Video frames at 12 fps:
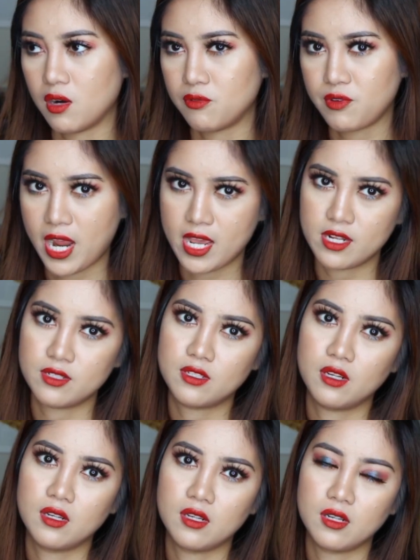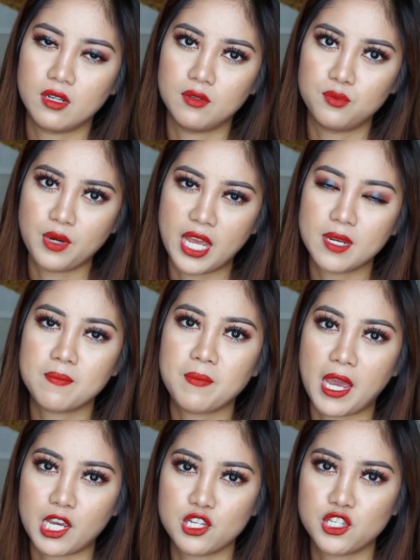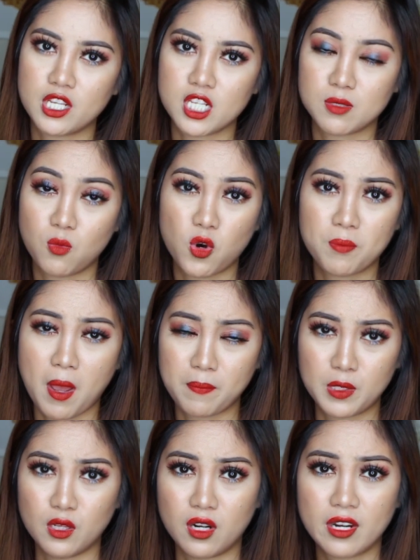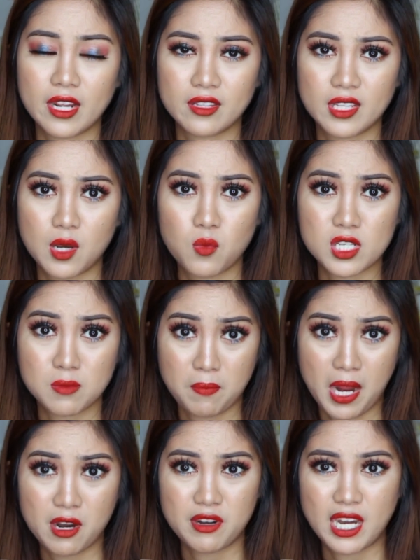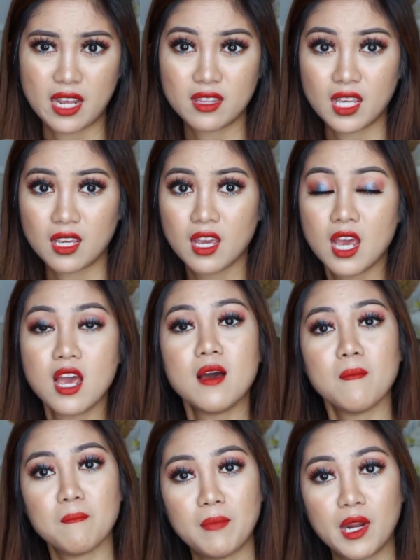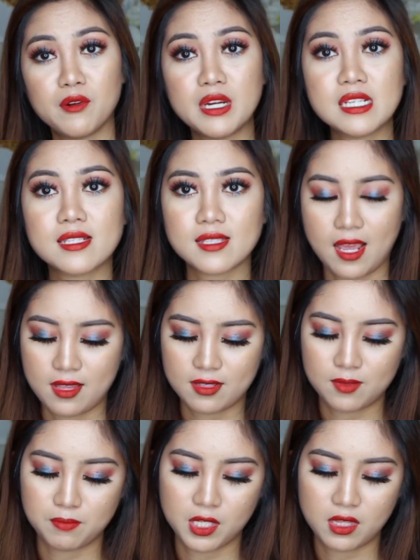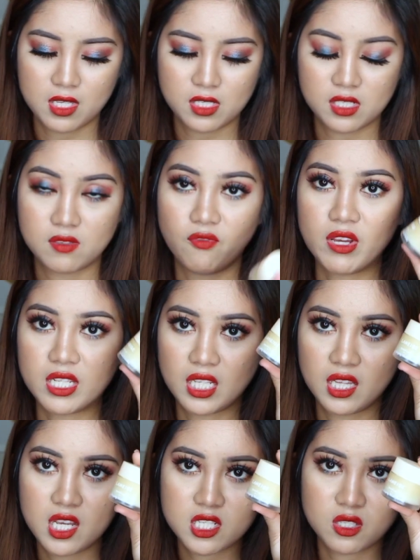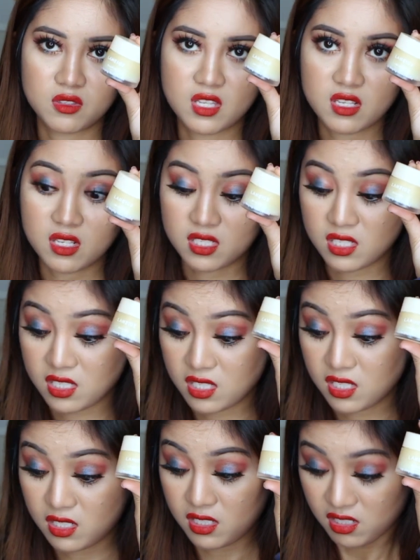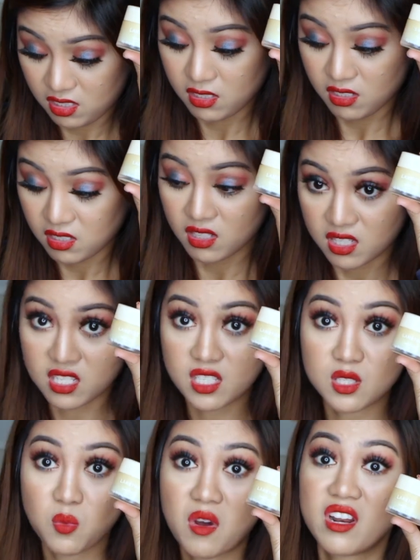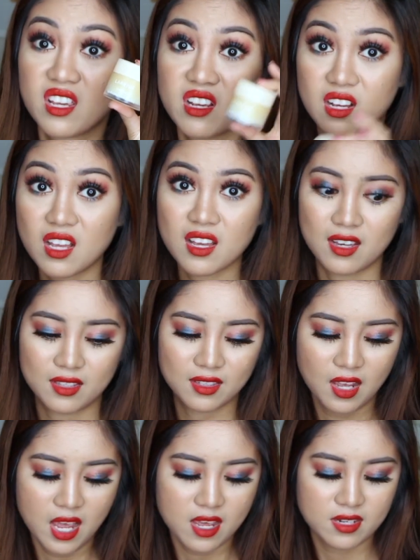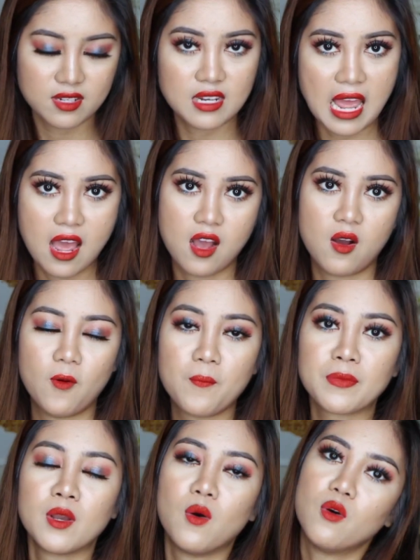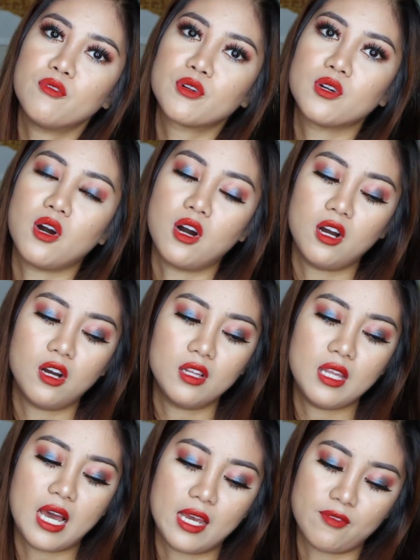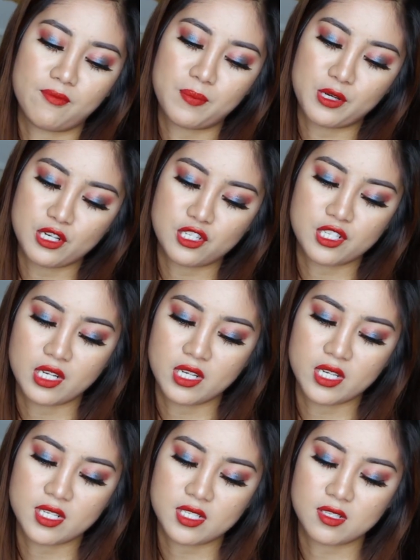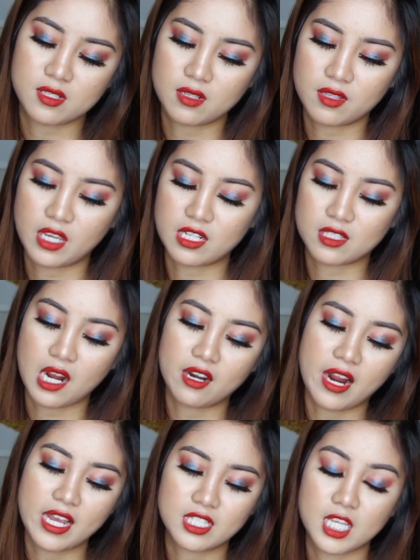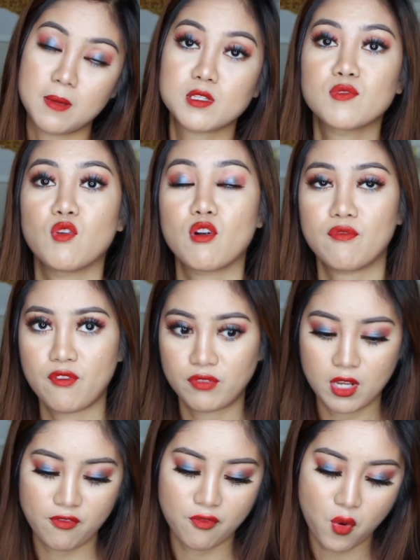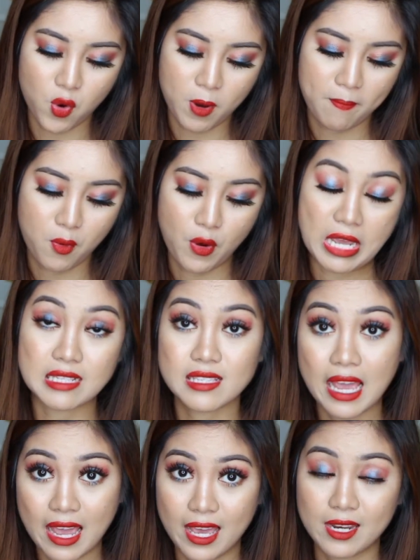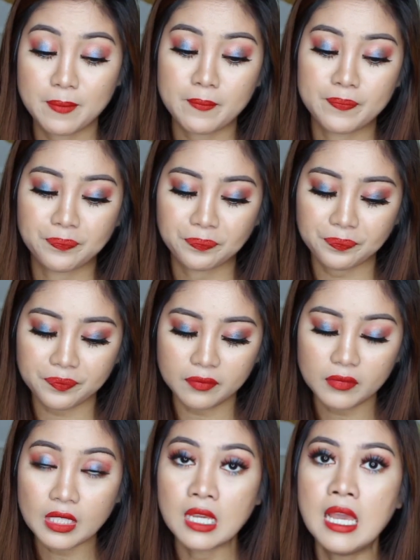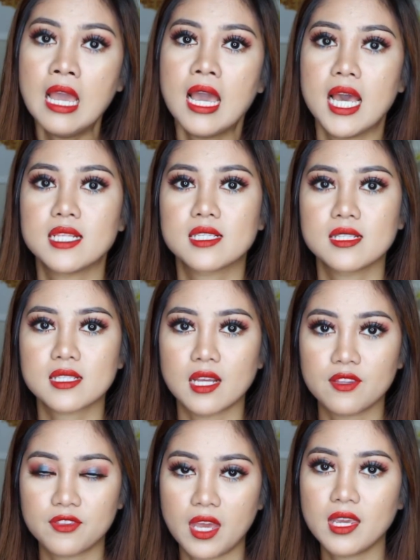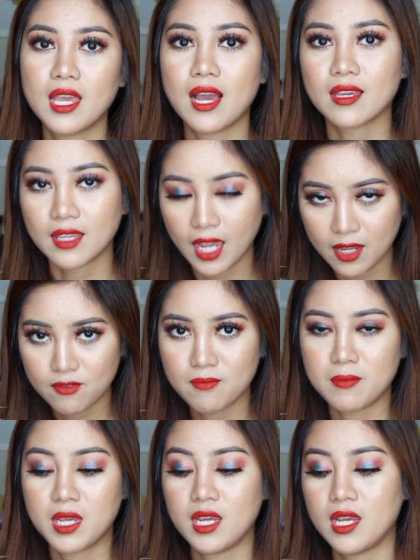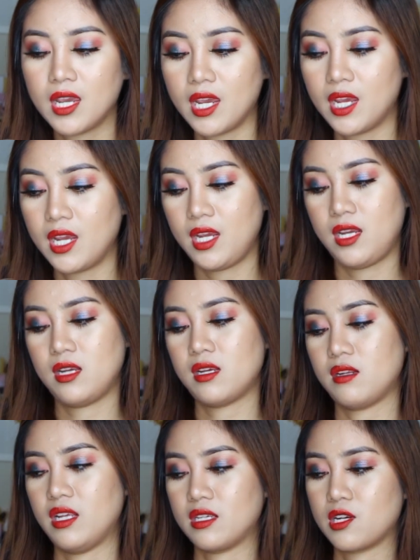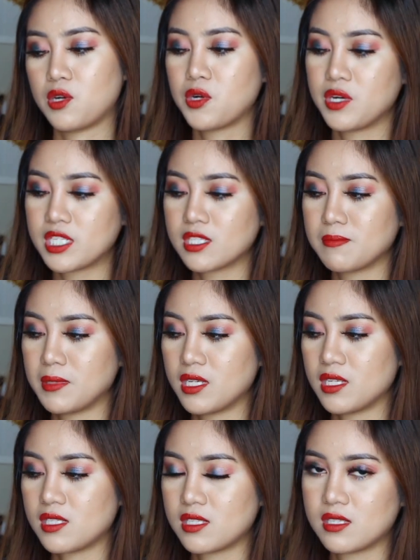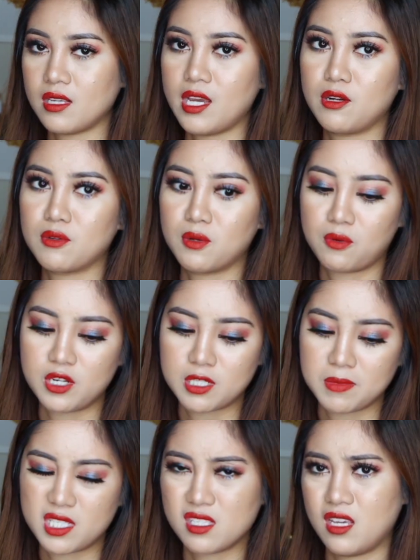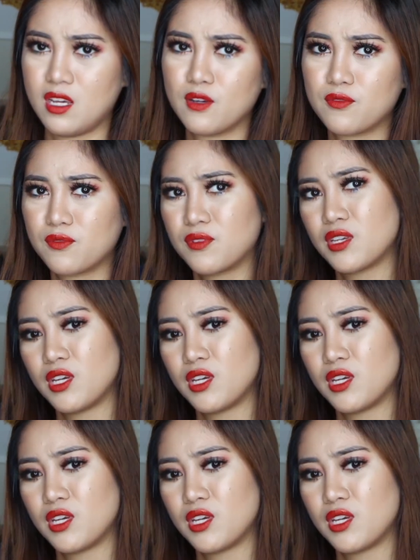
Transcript: red packaging is more popular, and that was berry. I think berry scent, but this is vanilla, so this is what I got. Now, overall, I've purchased the entire items for 54.10. And since Althea gave me a like a Christmas, I don't know, Christmas gift,